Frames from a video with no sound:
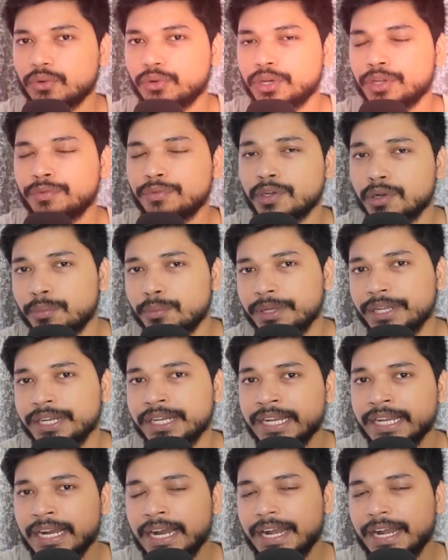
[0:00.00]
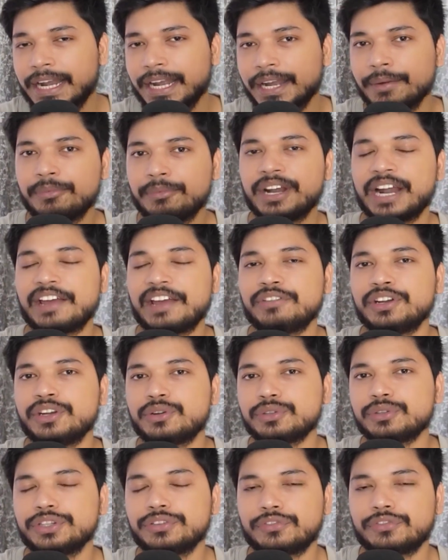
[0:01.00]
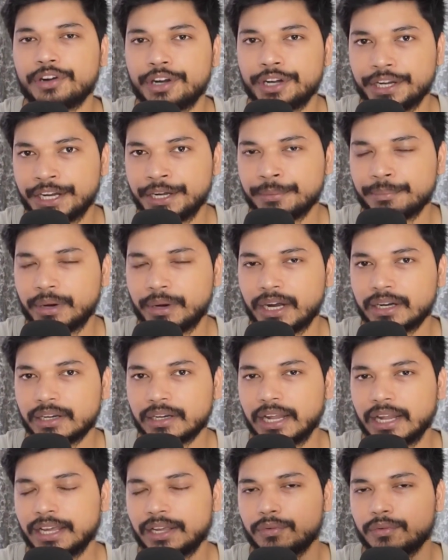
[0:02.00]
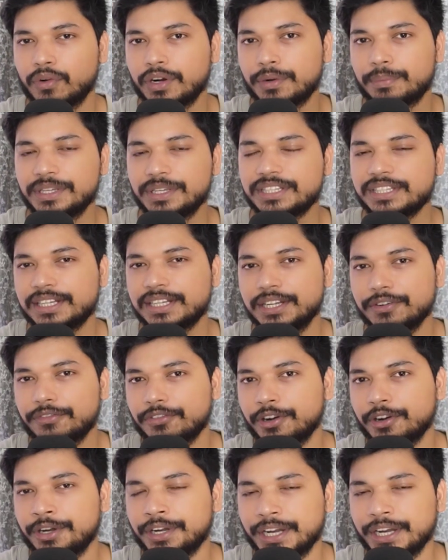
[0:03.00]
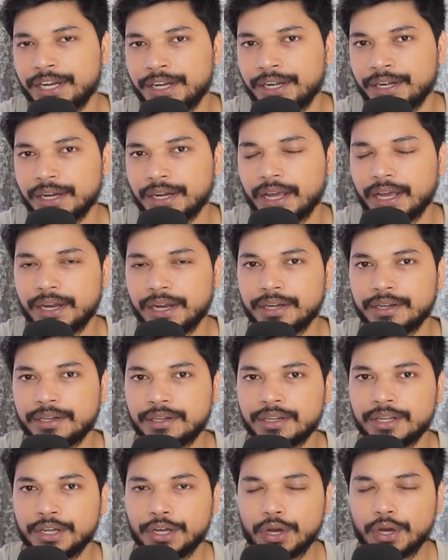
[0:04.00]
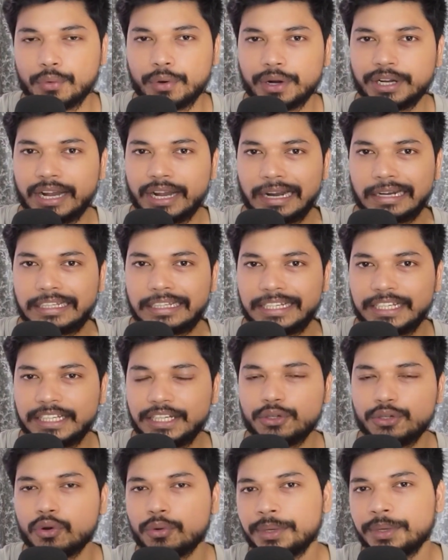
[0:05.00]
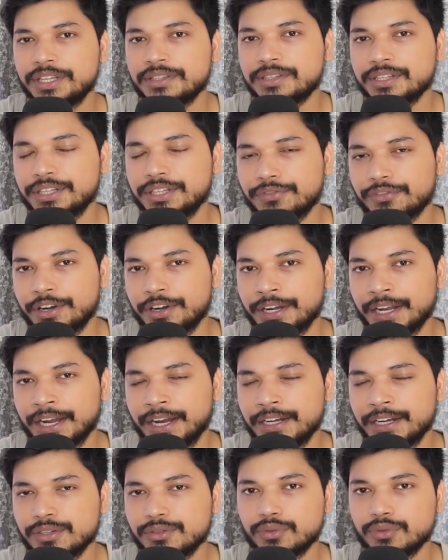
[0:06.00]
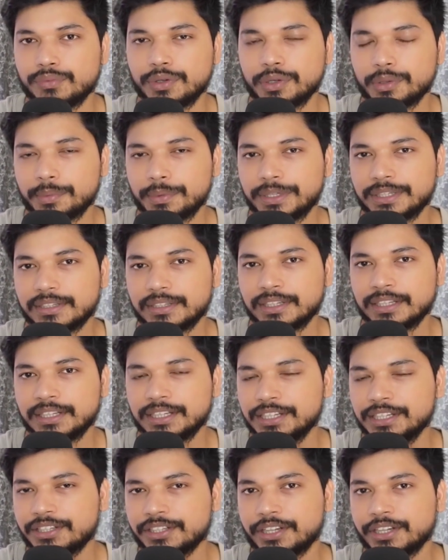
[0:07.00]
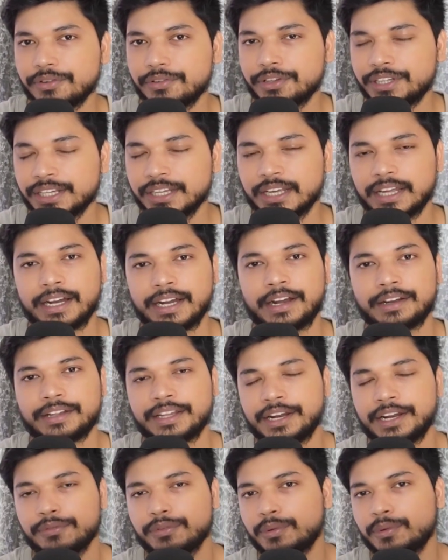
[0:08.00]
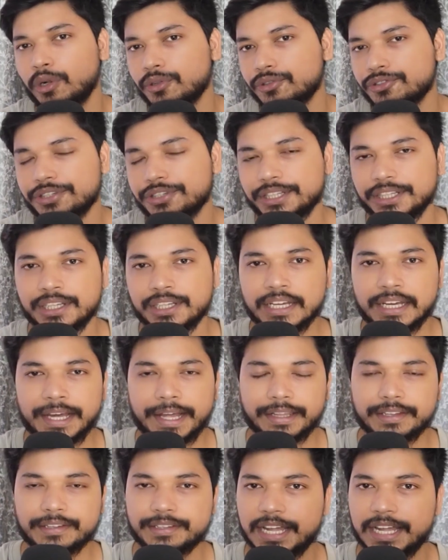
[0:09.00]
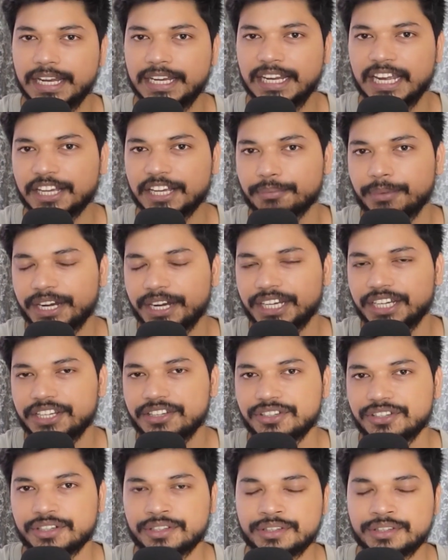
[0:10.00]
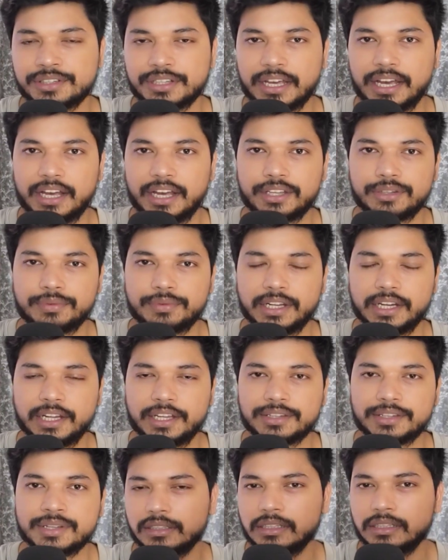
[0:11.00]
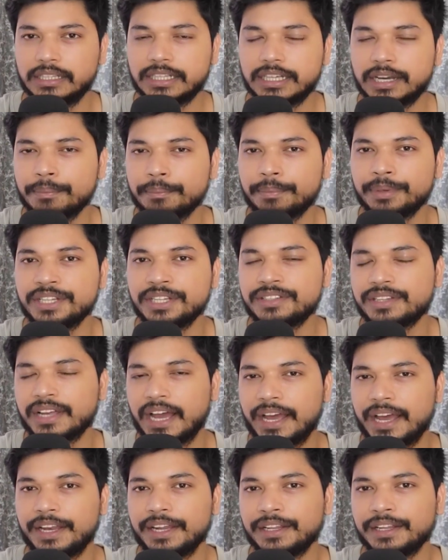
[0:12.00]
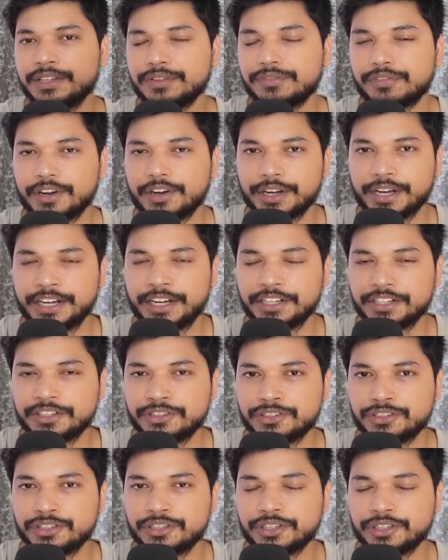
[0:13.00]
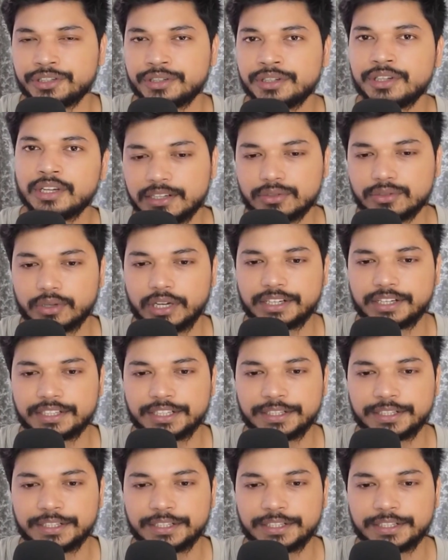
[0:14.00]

Today we will be deep dive into the front end part, like what basically a front end and what are the key domains in the front end so we will be seeing each and everything and at the end we will also see the salary expectations as well as the companies hiring the front end engineer so let's